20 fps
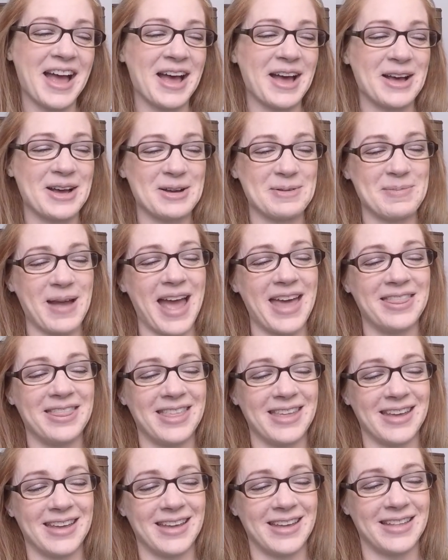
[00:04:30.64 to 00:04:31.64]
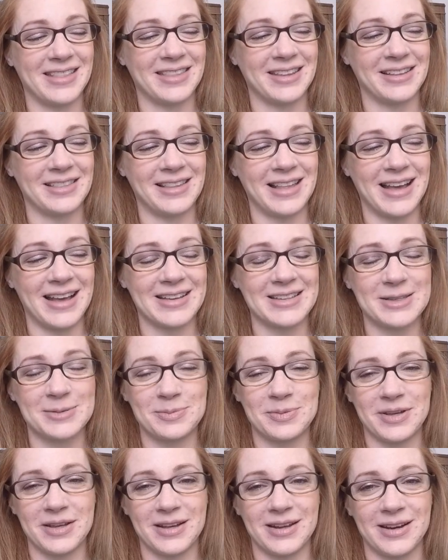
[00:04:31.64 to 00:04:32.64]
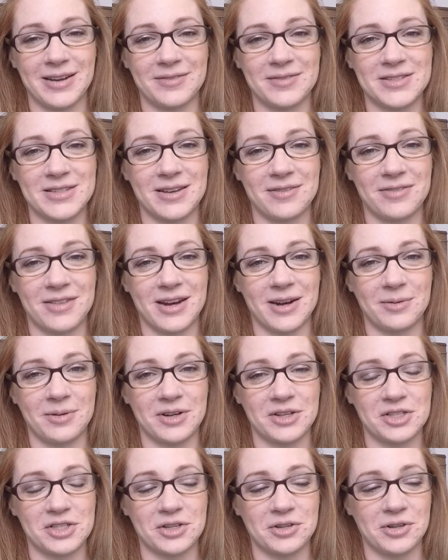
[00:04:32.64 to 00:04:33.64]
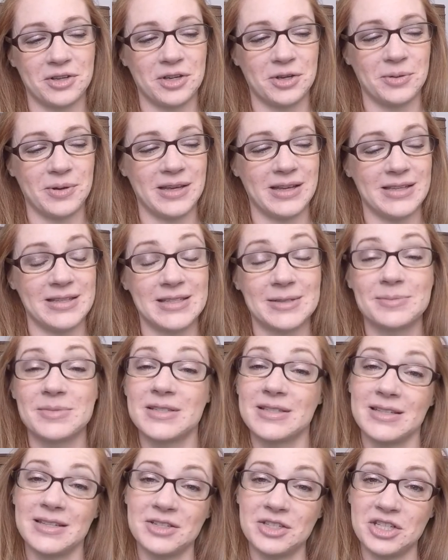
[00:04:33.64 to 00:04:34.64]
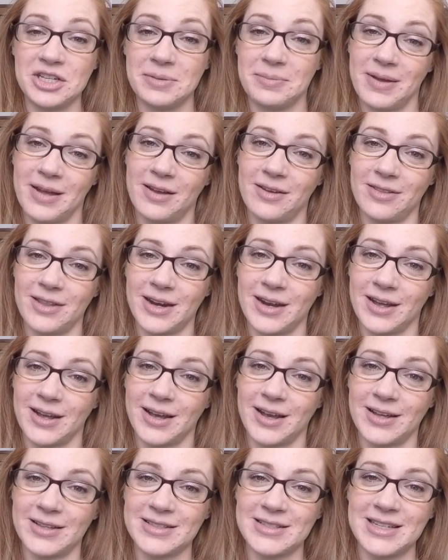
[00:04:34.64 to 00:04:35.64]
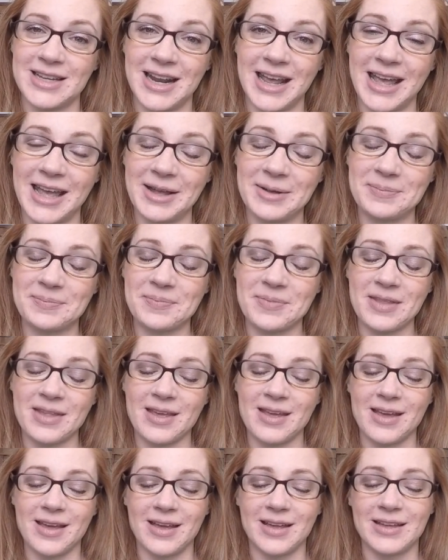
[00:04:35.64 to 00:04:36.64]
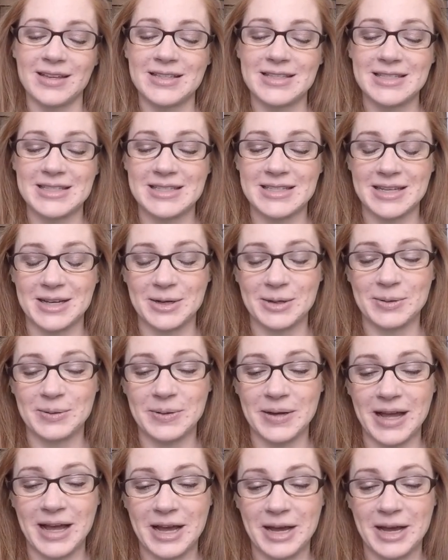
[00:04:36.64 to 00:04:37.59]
And then the last bit of stuff that I want to show you is some stitch email that I got today. So